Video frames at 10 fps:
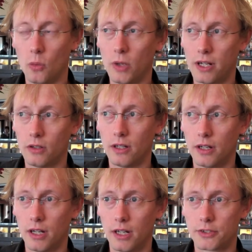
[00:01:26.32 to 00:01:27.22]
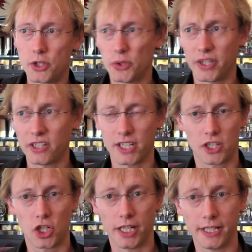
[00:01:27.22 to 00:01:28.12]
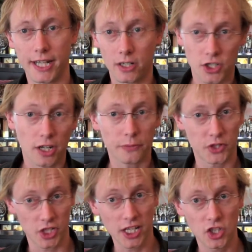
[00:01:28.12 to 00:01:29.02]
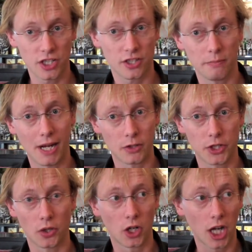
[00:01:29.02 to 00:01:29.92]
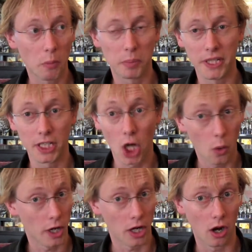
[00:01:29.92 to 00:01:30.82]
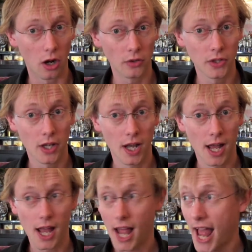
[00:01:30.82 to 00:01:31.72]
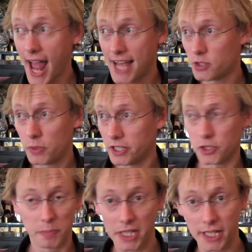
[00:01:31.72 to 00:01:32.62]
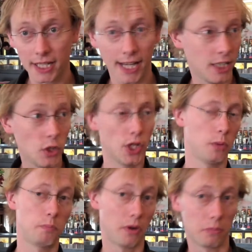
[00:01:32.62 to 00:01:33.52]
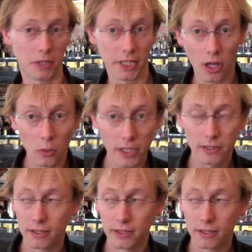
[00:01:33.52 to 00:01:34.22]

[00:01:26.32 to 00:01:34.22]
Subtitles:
Well, two things actually. There's conversations about your company going on as we are speaking, and you don't probably know it.